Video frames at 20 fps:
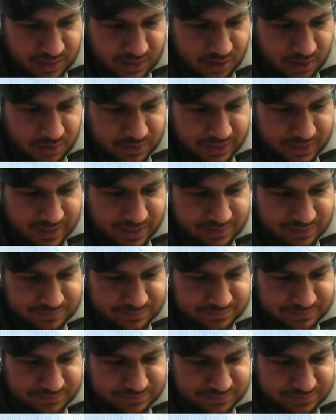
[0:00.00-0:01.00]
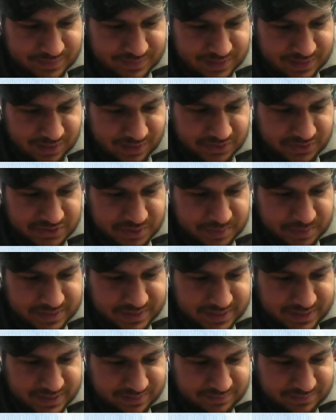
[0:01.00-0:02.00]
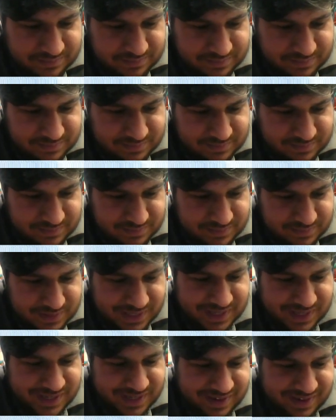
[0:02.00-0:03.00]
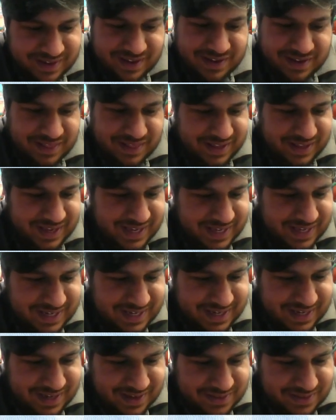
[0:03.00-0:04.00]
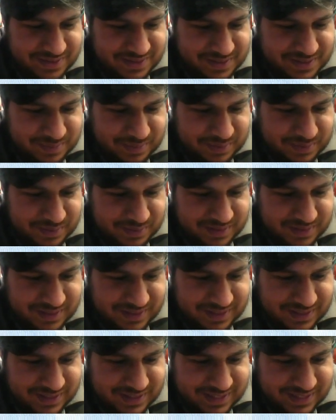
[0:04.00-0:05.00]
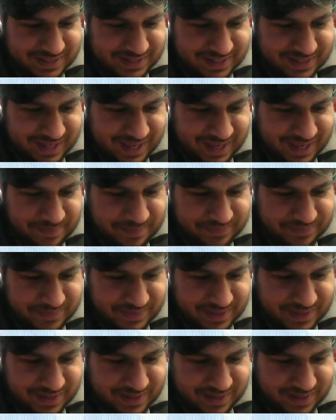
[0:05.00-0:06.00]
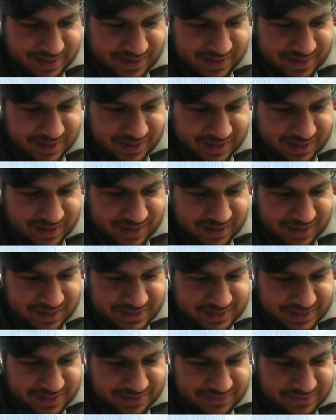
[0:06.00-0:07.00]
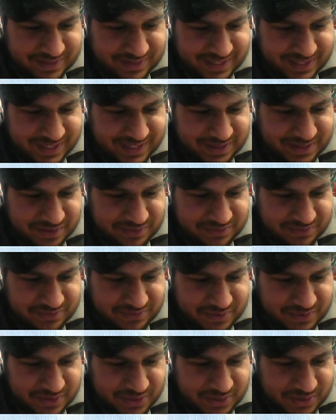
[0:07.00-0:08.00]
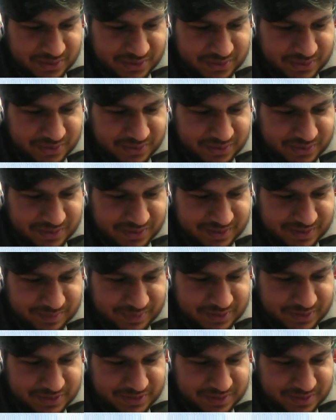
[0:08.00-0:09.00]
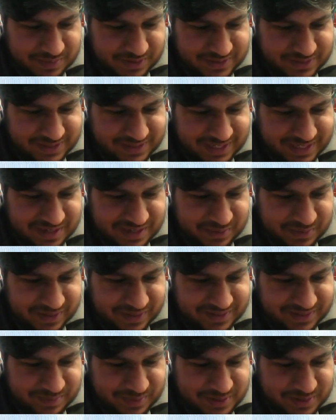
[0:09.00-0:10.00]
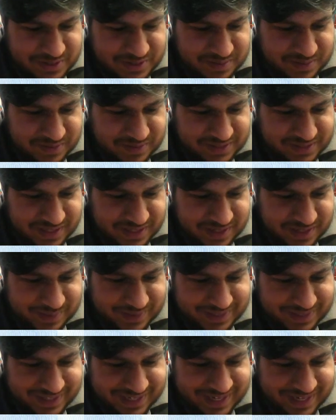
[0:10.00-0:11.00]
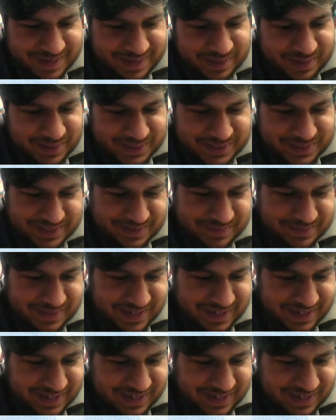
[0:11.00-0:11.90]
Okay, 100%. Like any other support in the game, definitely go for your Potion Master Healer 1, Potion Master Healer 1, and Potion